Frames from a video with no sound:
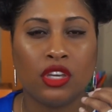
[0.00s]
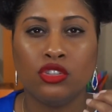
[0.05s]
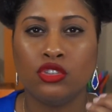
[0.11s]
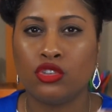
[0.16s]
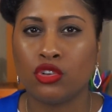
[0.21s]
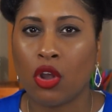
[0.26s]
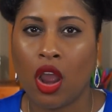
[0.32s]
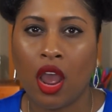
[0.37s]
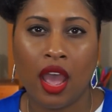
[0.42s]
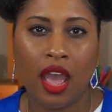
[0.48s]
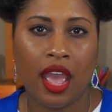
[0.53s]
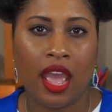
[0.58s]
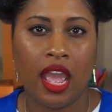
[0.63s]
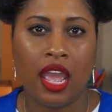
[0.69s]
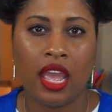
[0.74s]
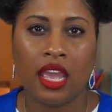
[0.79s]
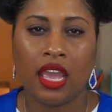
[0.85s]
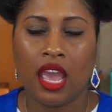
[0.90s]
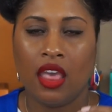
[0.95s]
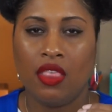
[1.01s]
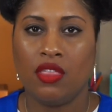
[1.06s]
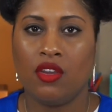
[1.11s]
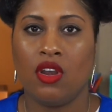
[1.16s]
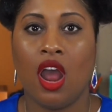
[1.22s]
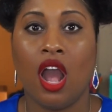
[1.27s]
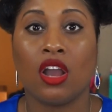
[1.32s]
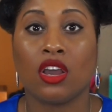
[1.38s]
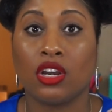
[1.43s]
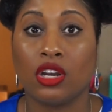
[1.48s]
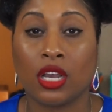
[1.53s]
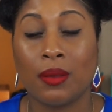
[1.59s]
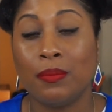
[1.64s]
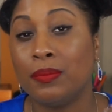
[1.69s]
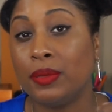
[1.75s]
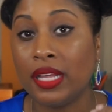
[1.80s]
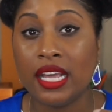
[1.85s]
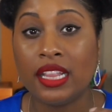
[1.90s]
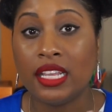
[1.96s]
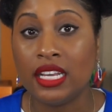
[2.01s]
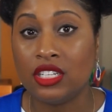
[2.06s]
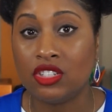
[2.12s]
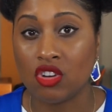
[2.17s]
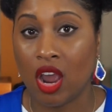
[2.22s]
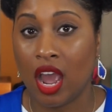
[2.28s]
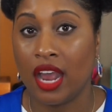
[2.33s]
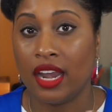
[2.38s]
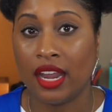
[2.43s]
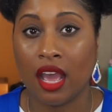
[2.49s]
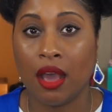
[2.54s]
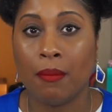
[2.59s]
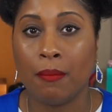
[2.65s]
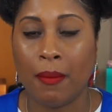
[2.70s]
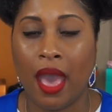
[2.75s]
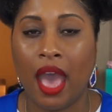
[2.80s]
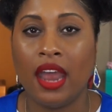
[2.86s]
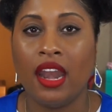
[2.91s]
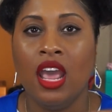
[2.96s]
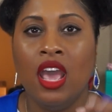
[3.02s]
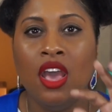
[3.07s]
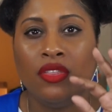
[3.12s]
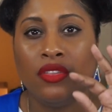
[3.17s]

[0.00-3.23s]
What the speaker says: drying, and they're not going to completely dry down matte.